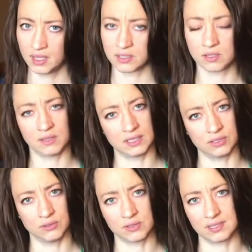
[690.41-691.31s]
so that
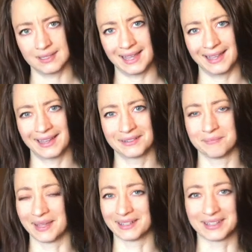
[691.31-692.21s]
you stay on a
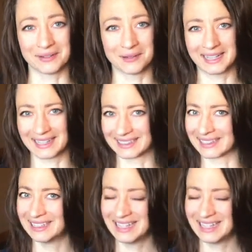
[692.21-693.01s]
merry way.